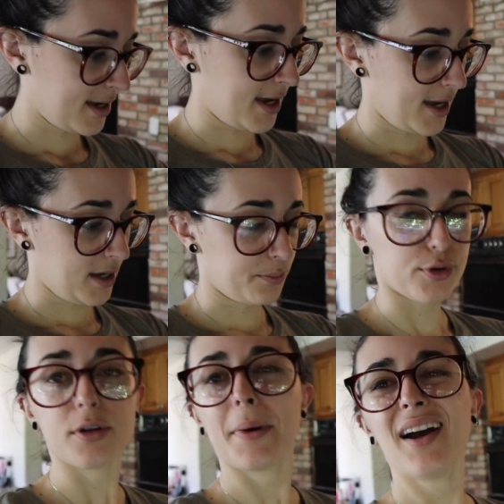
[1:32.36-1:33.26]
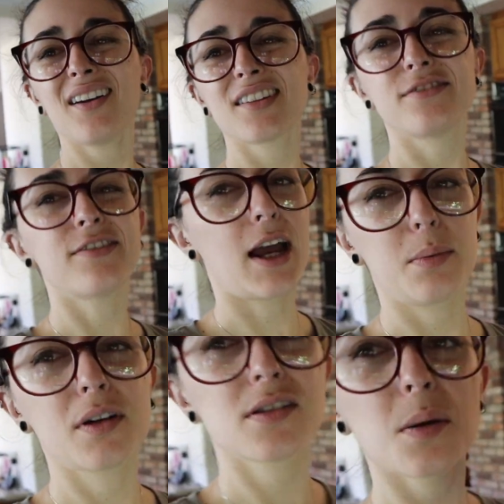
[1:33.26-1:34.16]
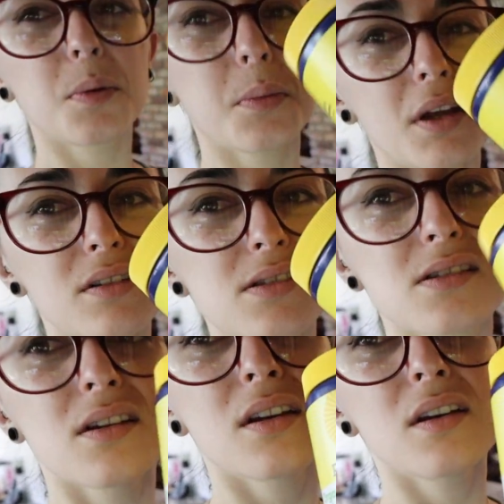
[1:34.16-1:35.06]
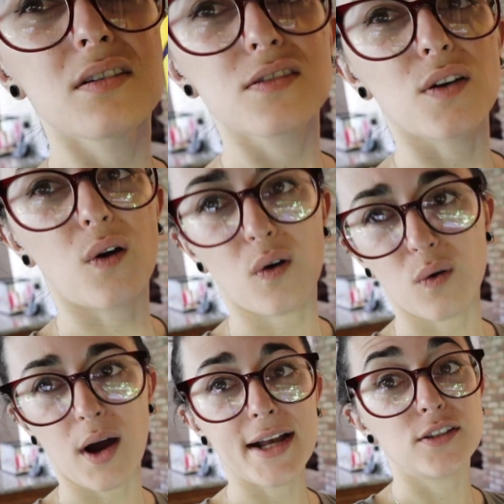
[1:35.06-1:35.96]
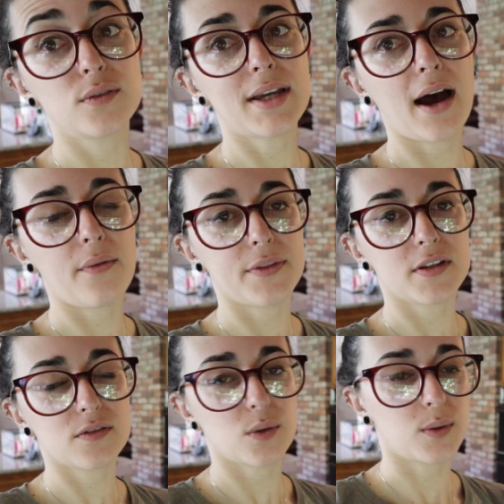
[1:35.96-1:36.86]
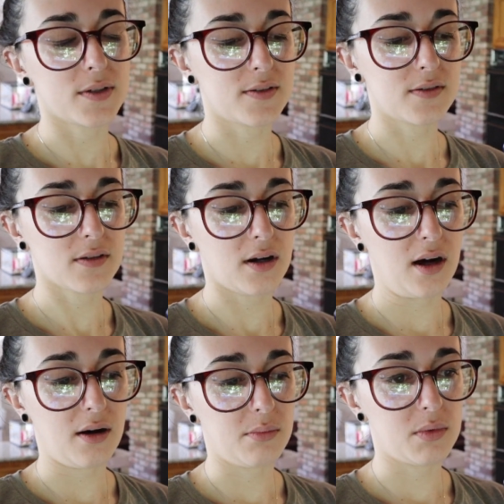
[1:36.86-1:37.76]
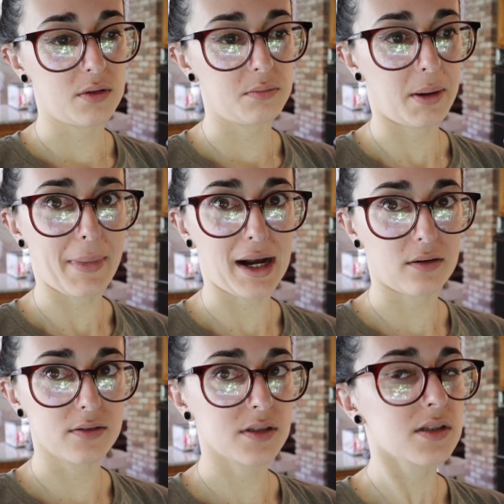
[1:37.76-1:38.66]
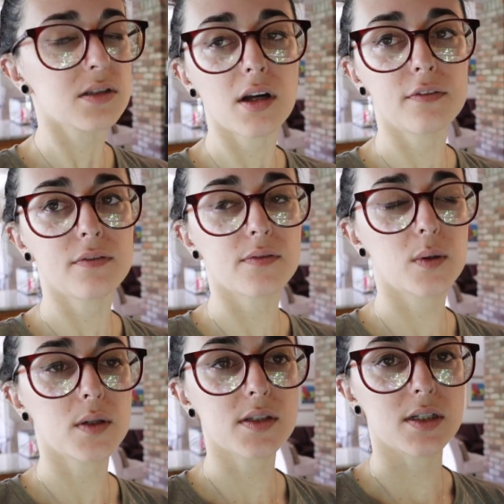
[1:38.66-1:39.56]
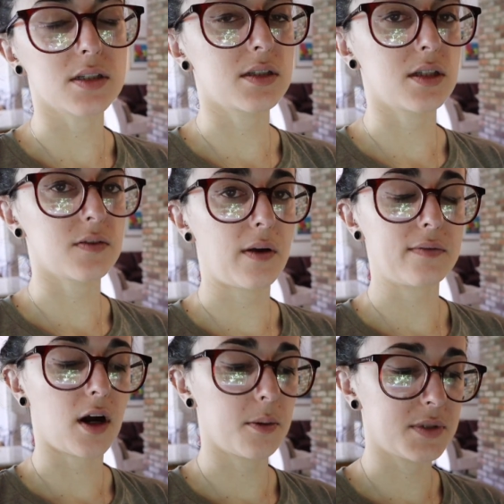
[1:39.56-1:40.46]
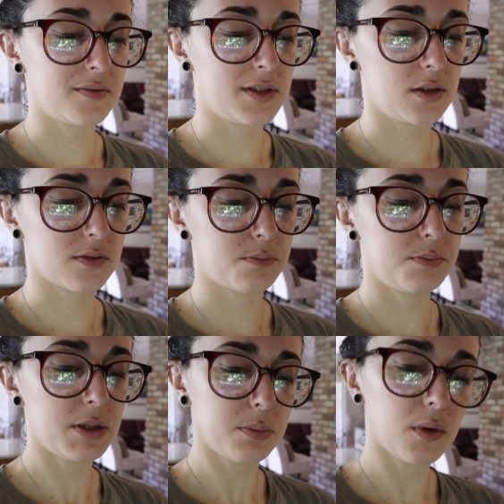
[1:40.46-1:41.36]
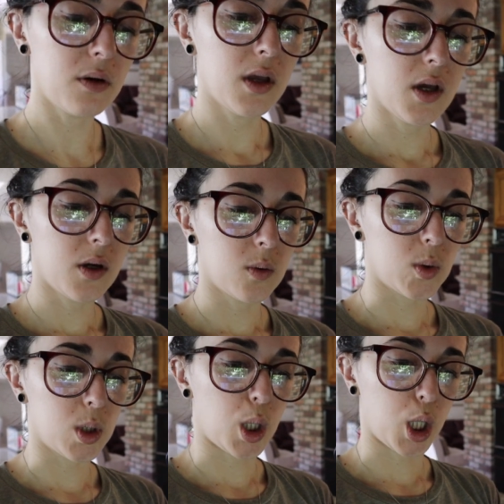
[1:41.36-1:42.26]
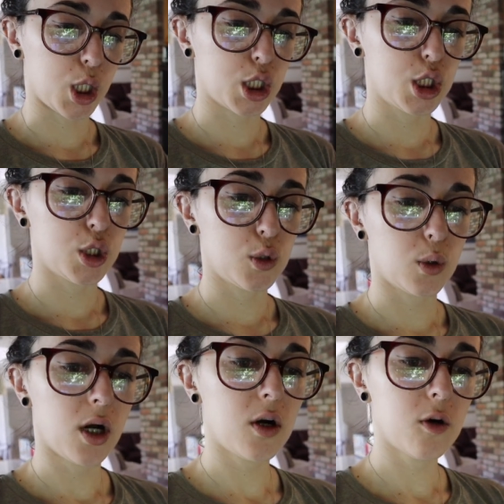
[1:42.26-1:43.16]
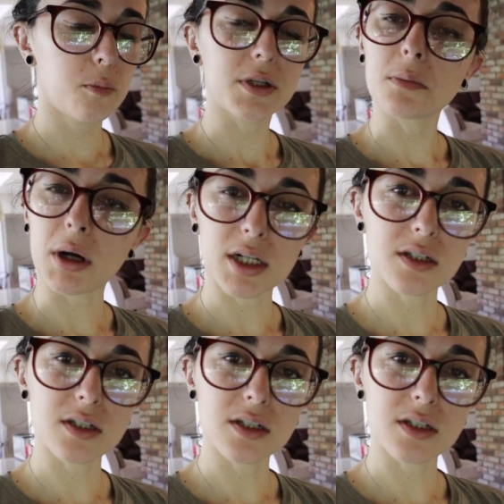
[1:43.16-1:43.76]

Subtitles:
a prebiotic fiber supplement. So I do count this towards my macros and stuff, of course, because it says 5 carbs. Even those people will argue, oh, but your body